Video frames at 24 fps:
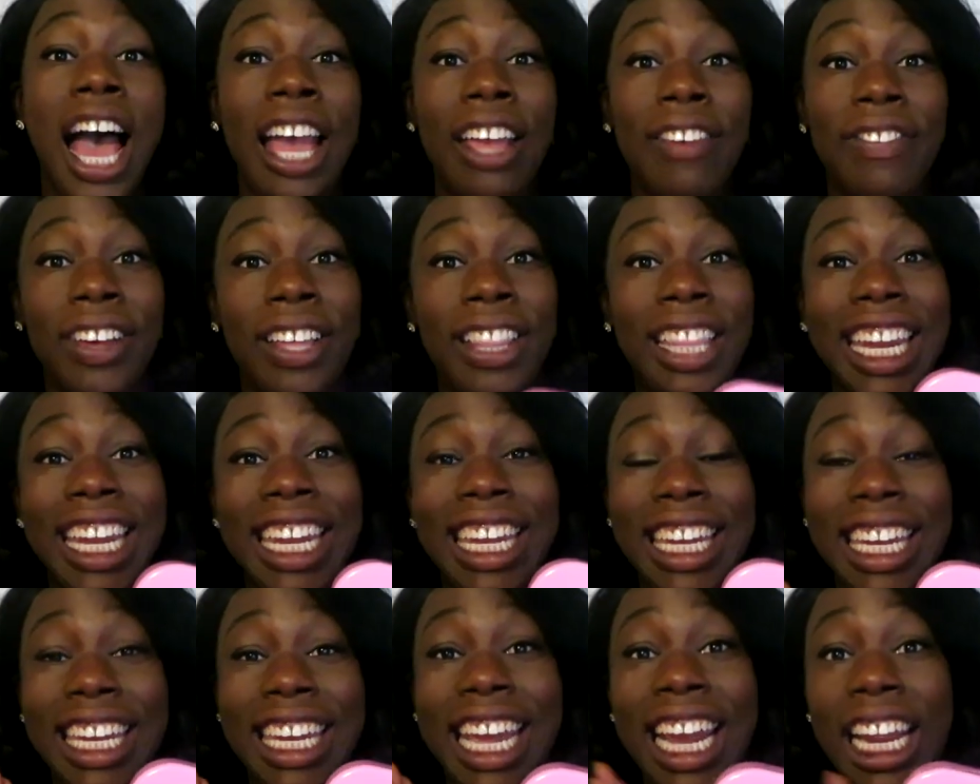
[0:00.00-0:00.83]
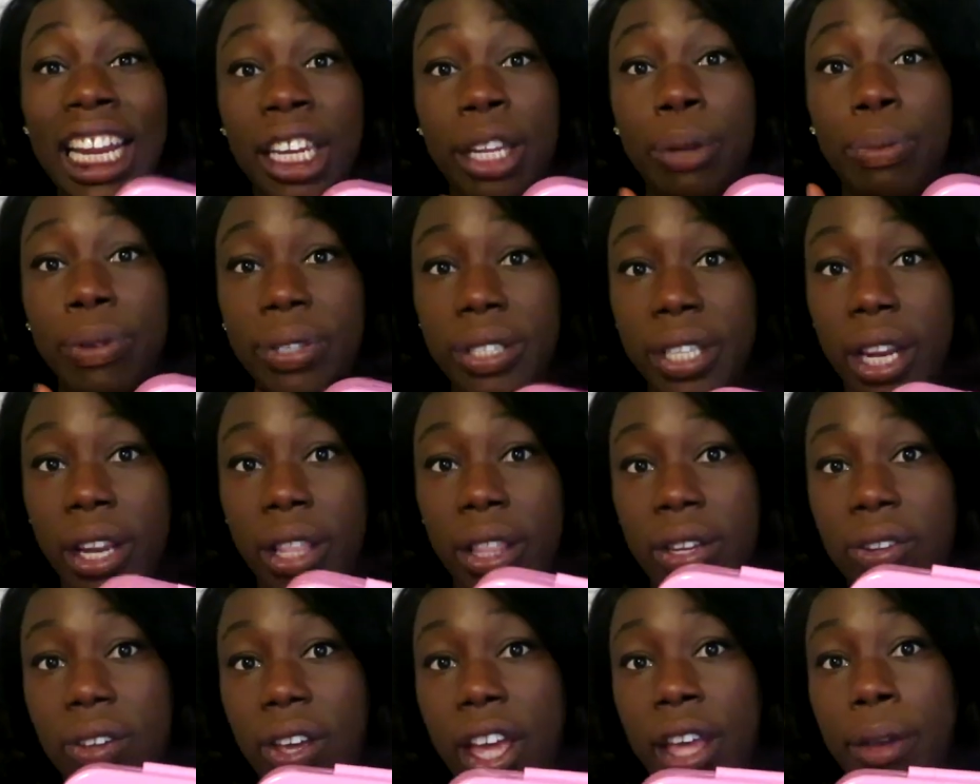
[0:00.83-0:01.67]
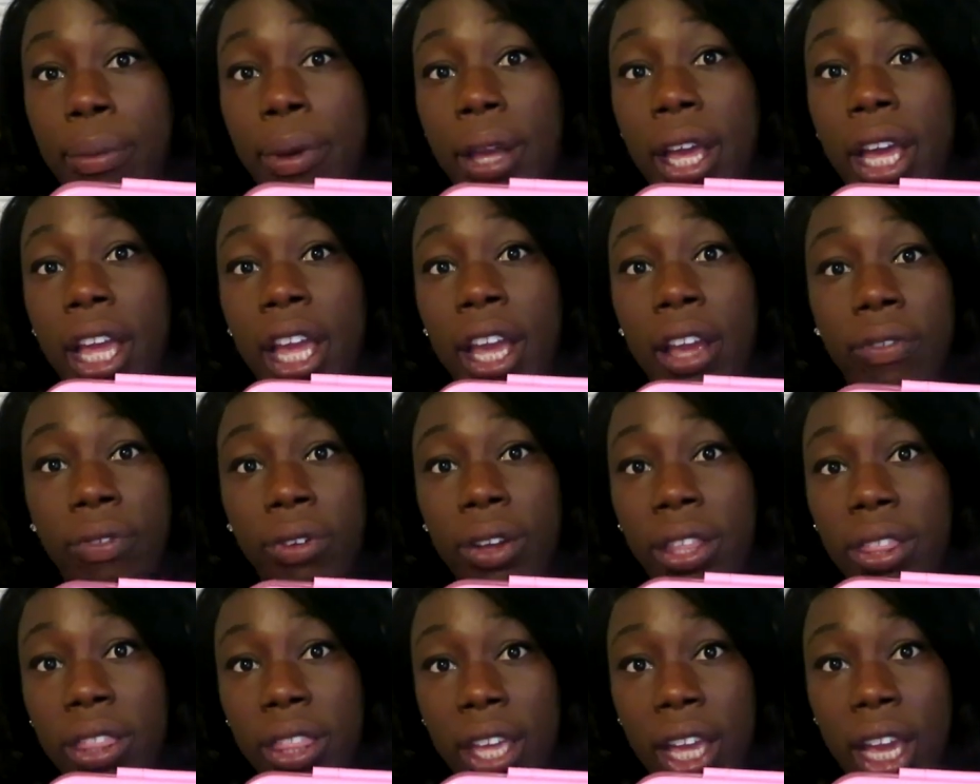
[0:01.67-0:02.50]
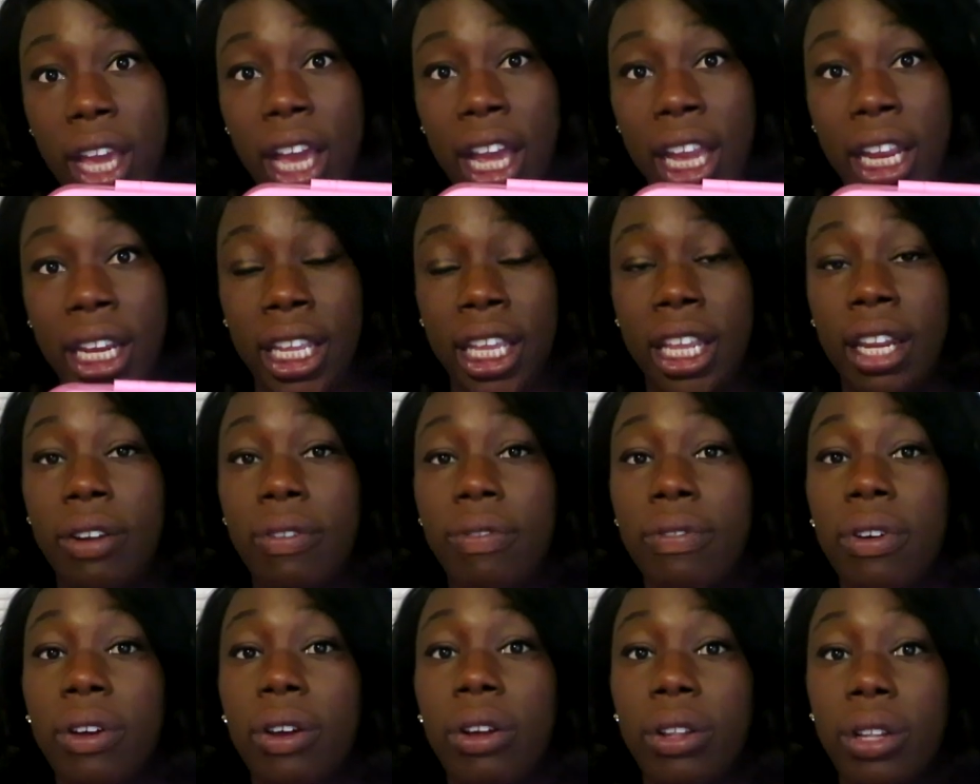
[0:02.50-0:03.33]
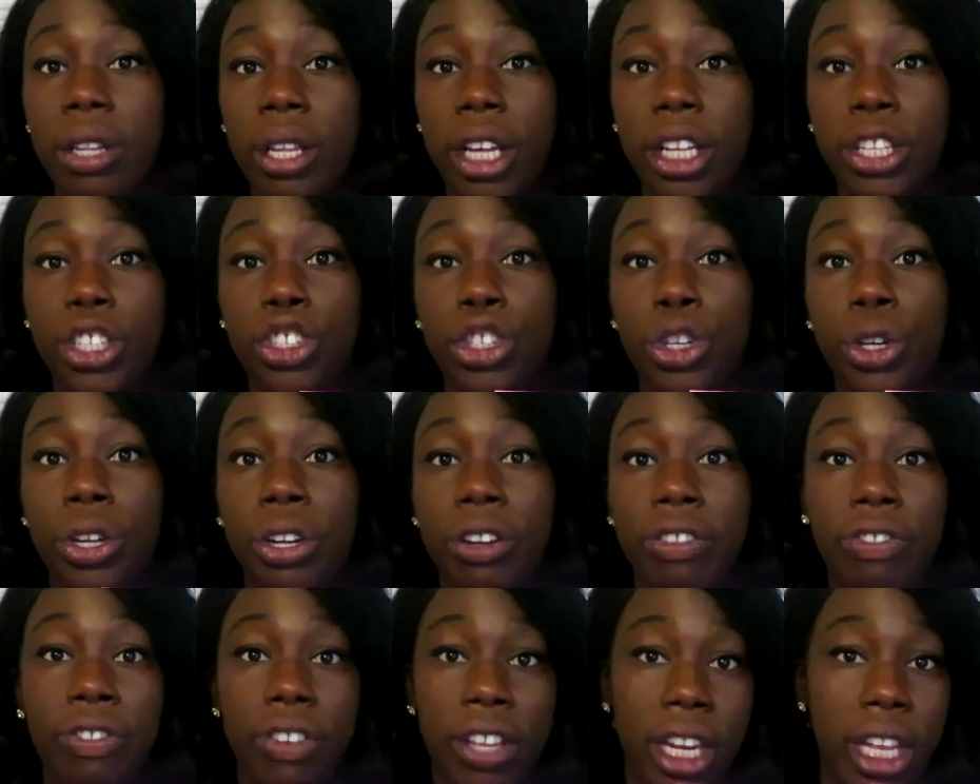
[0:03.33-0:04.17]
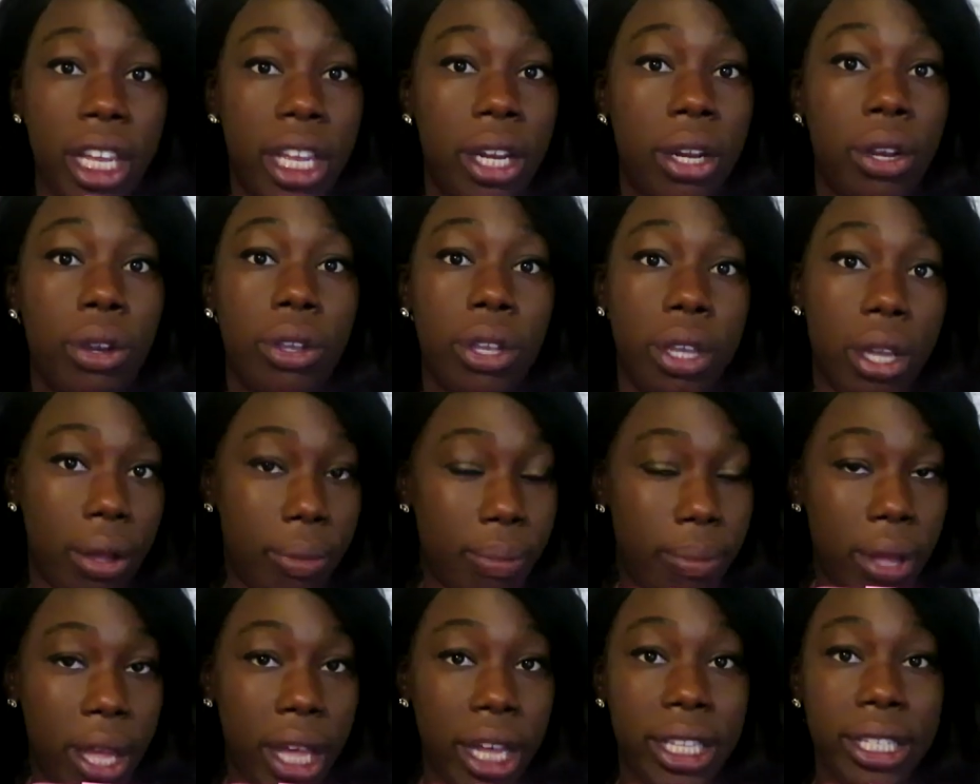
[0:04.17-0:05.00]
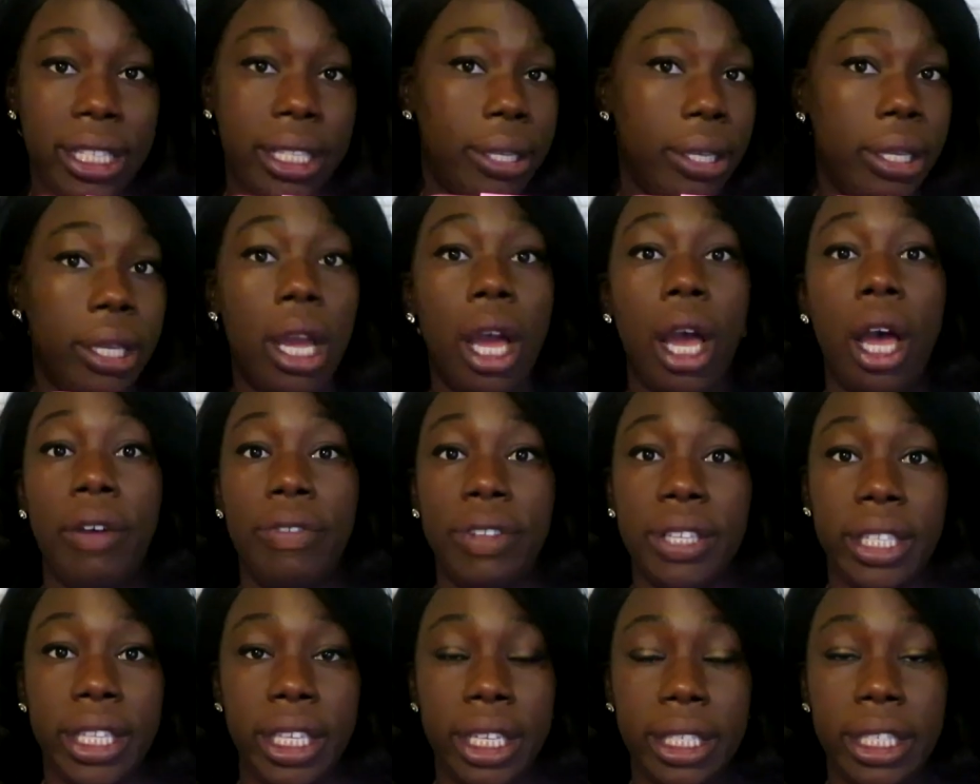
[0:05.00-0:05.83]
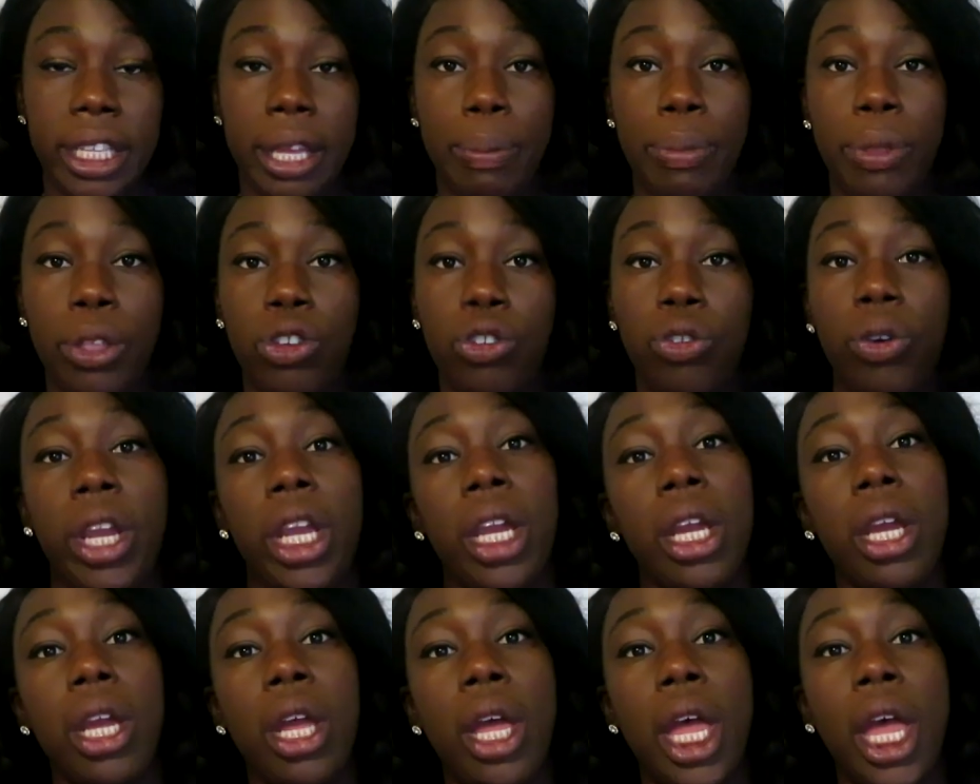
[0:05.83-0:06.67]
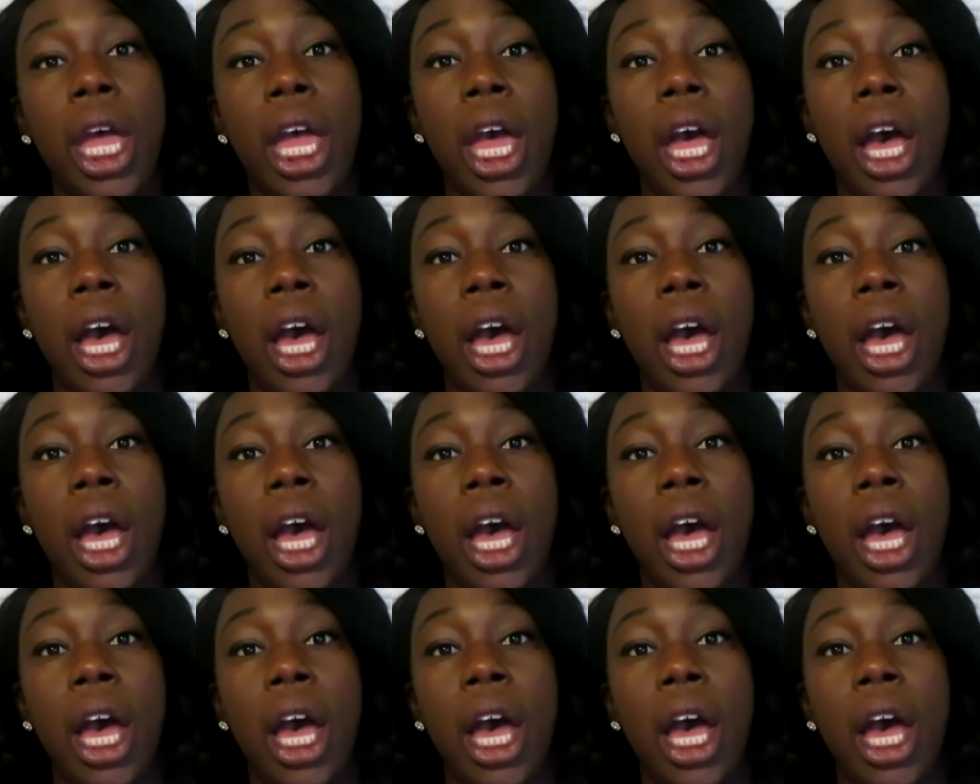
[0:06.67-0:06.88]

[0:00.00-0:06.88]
I found that 90% of the time, everything I needed for her lunch could fit in her Yum box, so obviously except the drink.